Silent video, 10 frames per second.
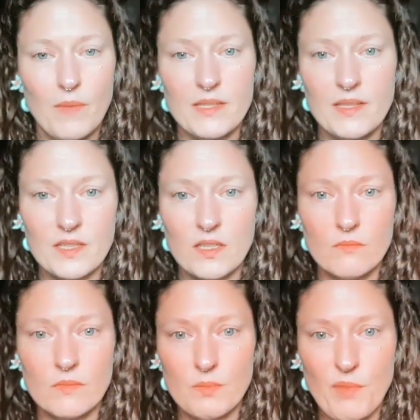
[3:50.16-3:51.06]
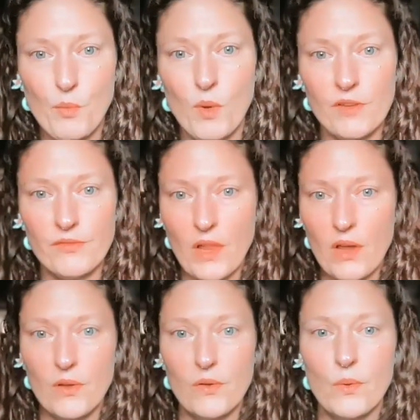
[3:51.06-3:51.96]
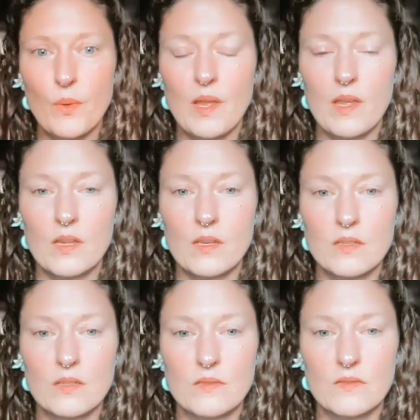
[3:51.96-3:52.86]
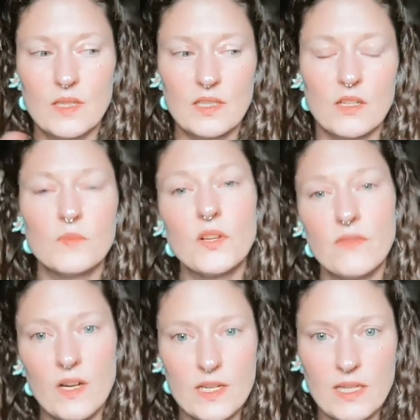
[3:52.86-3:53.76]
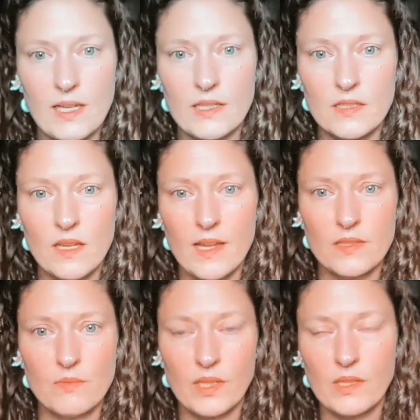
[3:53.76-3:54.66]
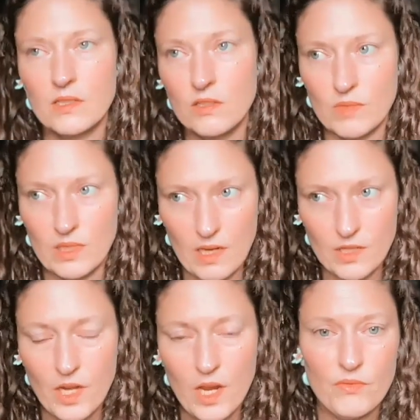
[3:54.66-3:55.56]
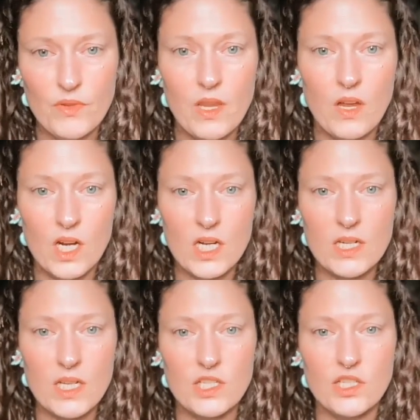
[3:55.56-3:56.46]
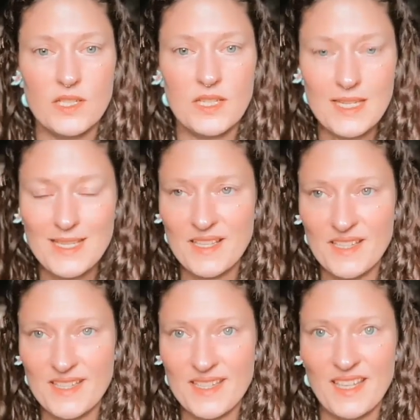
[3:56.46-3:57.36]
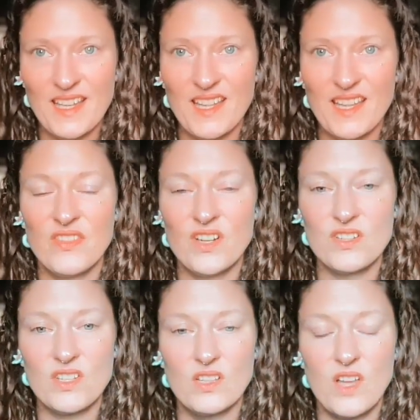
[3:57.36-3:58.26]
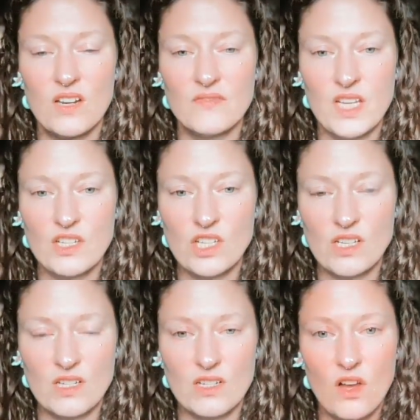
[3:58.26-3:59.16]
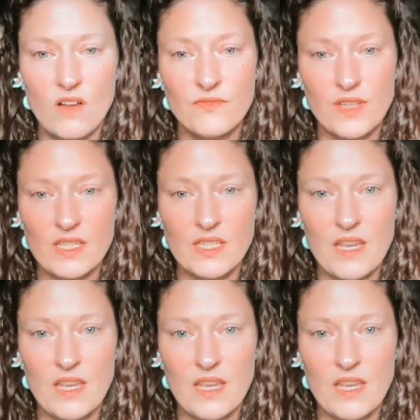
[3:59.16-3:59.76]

my systems. My workflow and systems are very tight as related to massage. But for the art, it just isn't. There's a lot of tension and conflict